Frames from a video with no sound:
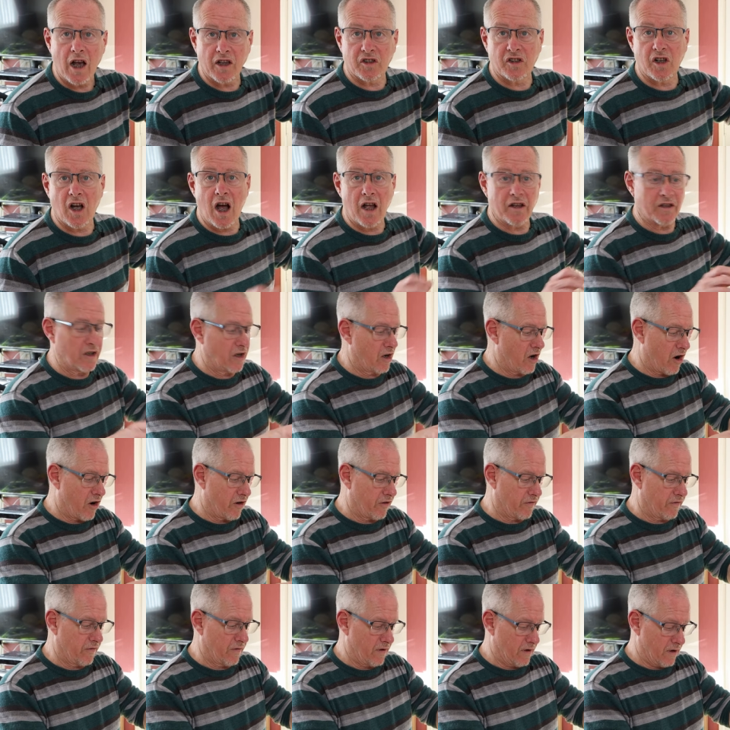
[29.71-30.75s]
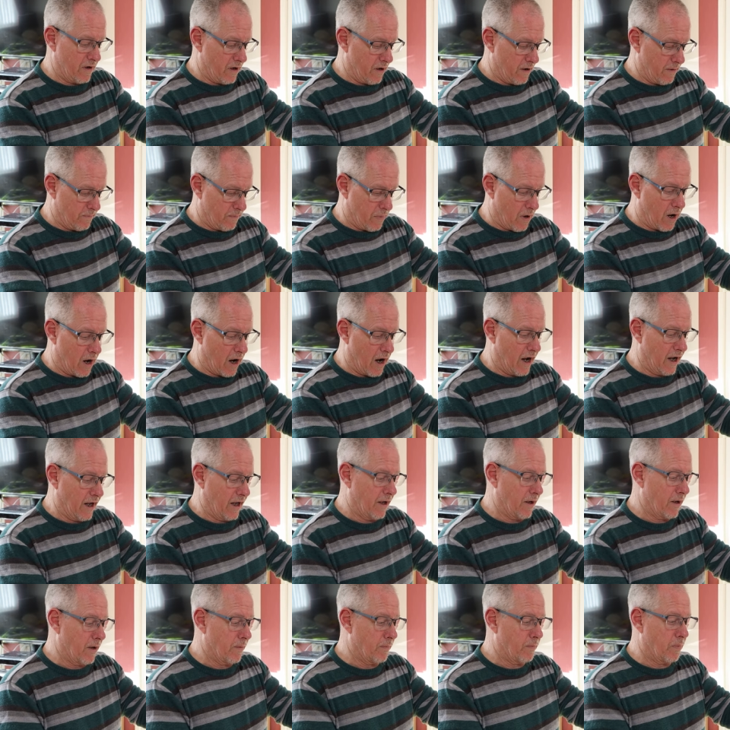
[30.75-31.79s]
I started off
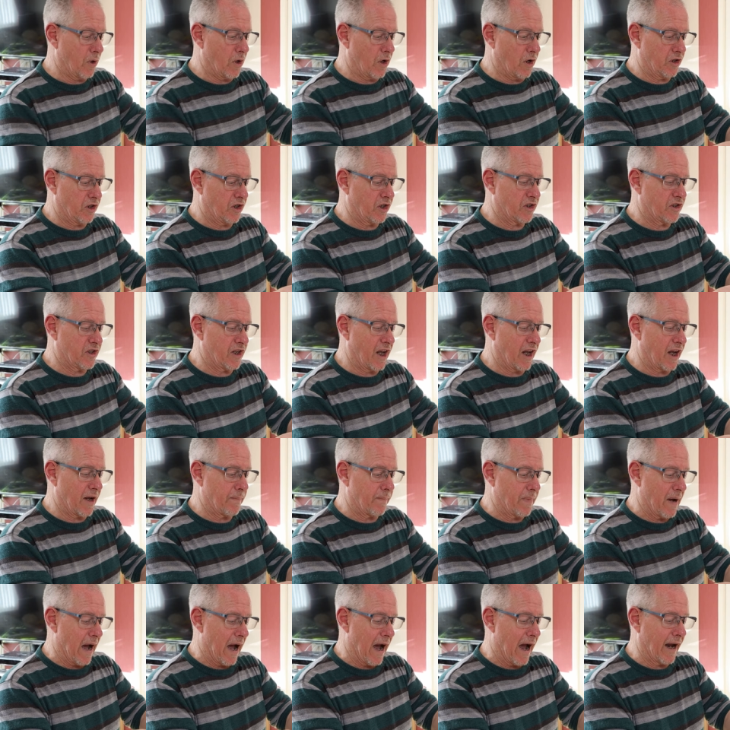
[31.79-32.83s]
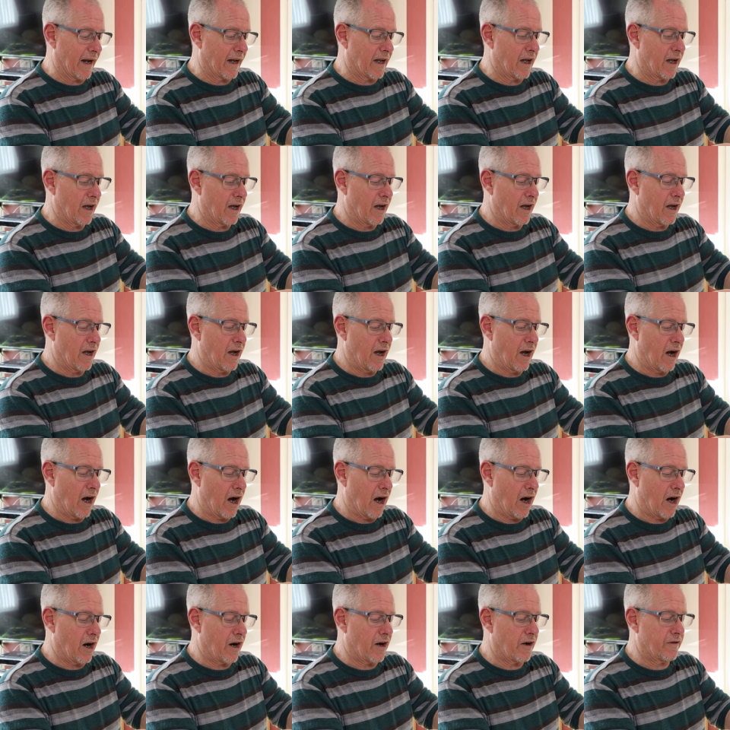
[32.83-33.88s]
by purchasing a pack
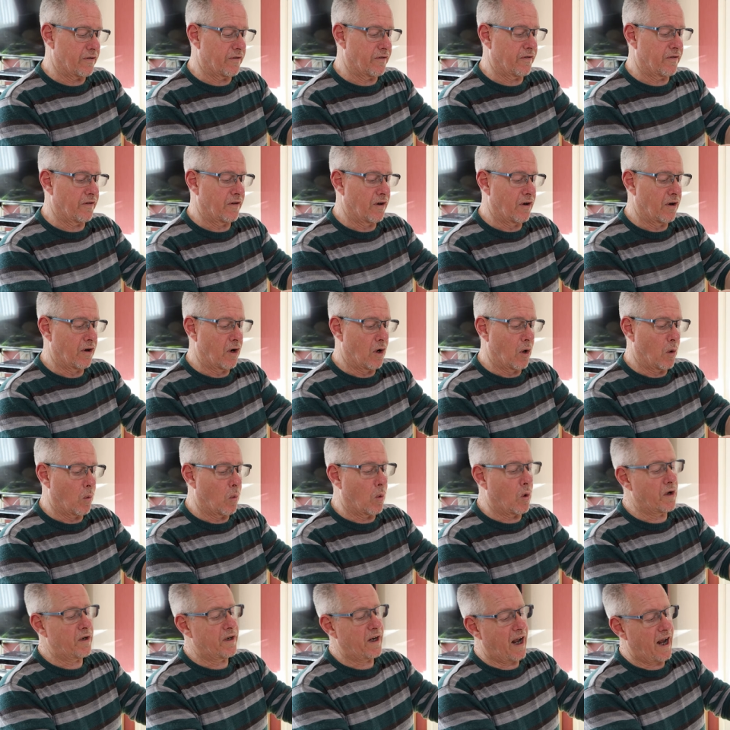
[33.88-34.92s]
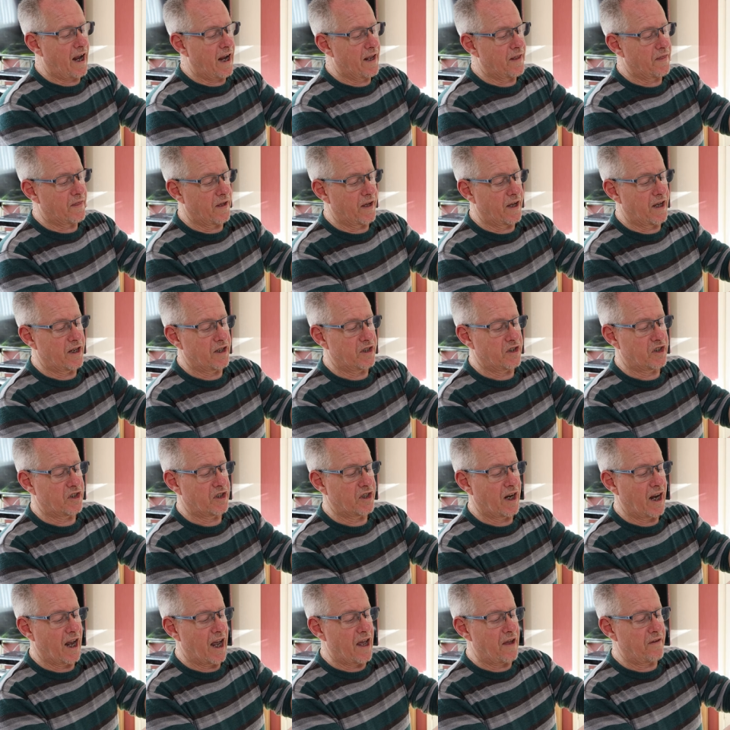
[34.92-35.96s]
of 1 8
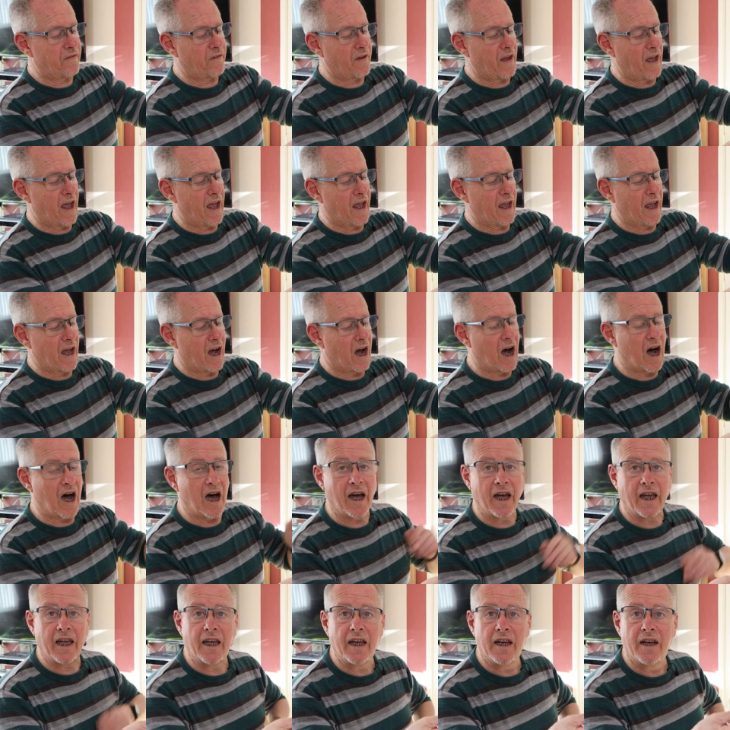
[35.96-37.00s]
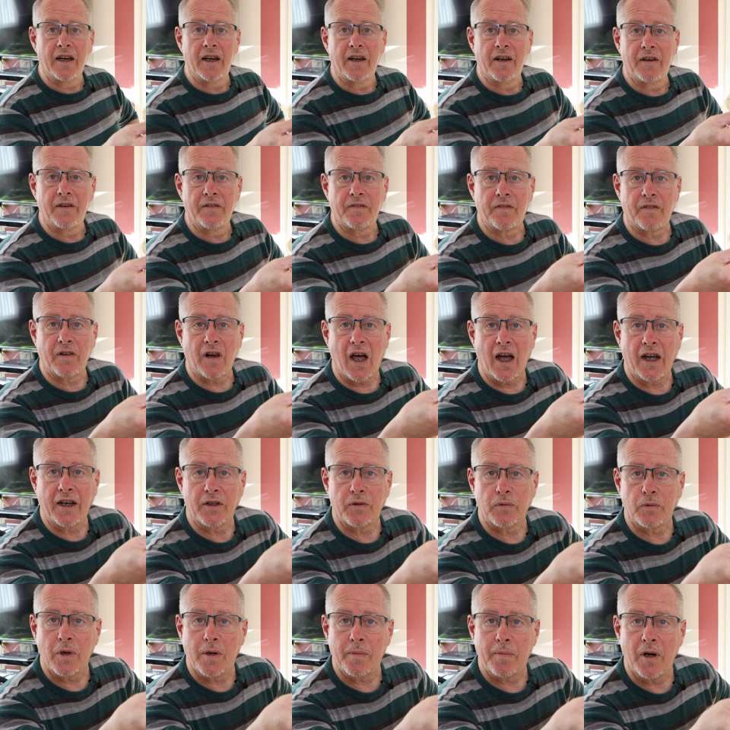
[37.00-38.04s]
inch FAI
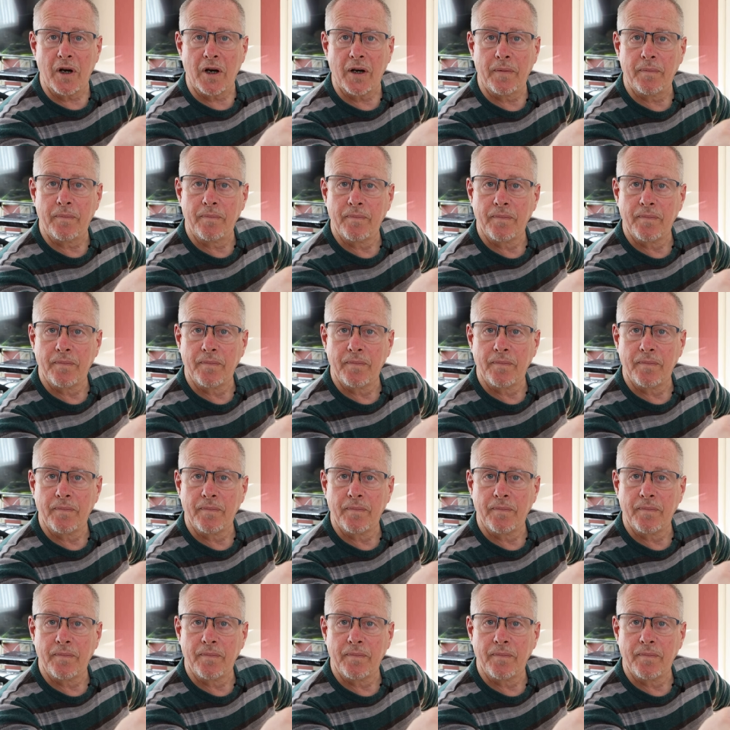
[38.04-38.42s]
flight rubber.